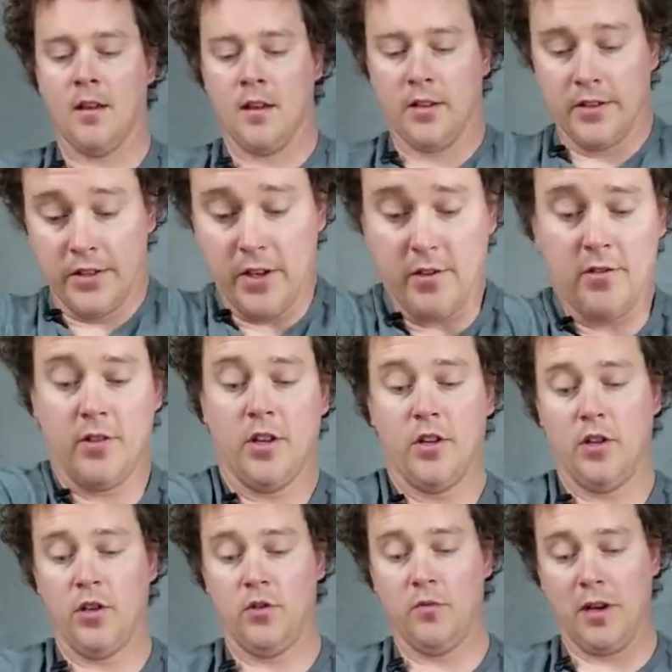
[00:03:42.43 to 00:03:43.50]
So
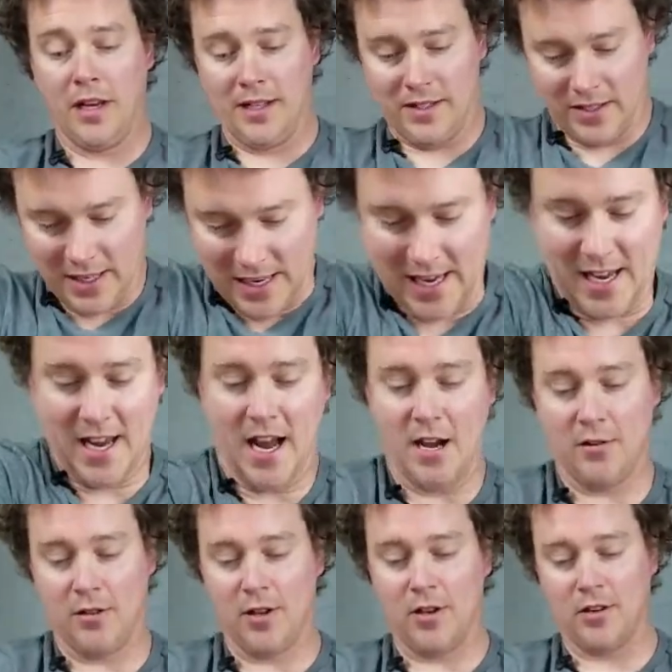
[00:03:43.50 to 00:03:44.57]
you might say, how
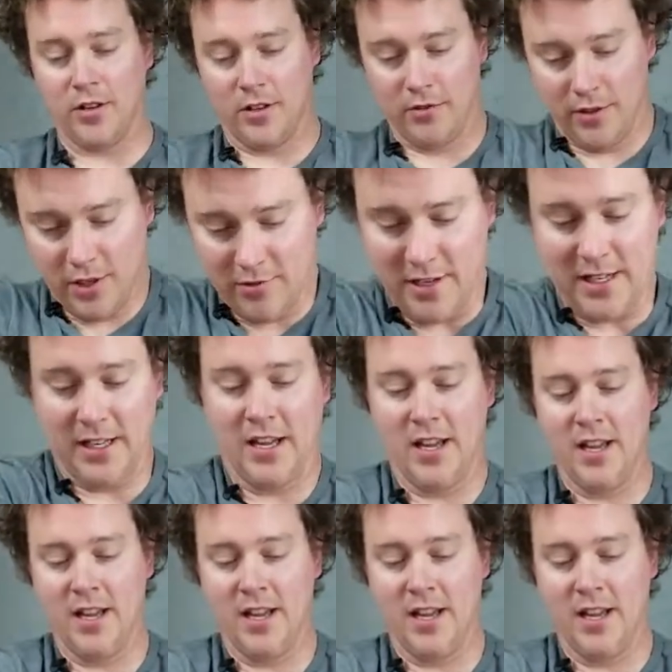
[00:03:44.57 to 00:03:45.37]
long do you do it?